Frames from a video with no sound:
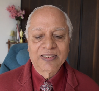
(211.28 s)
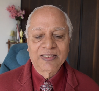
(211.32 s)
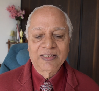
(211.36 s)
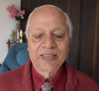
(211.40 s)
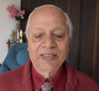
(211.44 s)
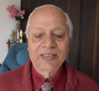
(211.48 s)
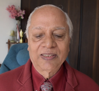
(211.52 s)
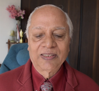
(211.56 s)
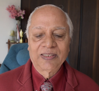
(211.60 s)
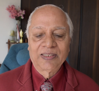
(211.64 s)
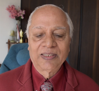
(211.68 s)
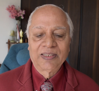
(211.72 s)

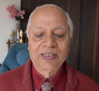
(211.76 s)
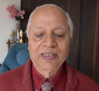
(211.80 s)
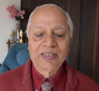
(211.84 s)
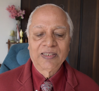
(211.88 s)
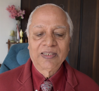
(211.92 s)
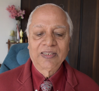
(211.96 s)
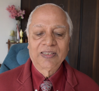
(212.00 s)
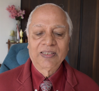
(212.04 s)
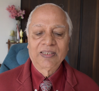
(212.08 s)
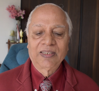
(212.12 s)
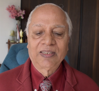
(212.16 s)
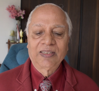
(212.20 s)

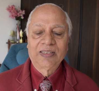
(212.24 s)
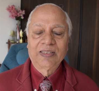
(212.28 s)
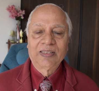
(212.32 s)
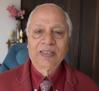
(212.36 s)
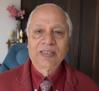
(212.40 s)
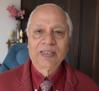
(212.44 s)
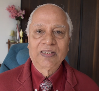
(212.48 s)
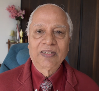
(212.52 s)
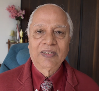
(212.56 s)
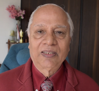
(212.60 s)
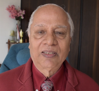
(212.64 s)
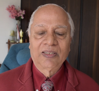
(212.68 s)

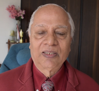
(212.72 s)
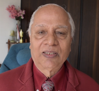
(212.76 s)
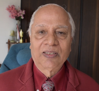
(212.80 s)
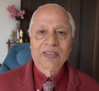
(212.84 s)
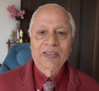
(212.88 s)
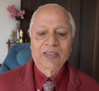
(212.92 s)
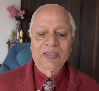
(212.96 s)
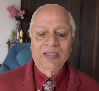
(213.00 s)
(no one is talking)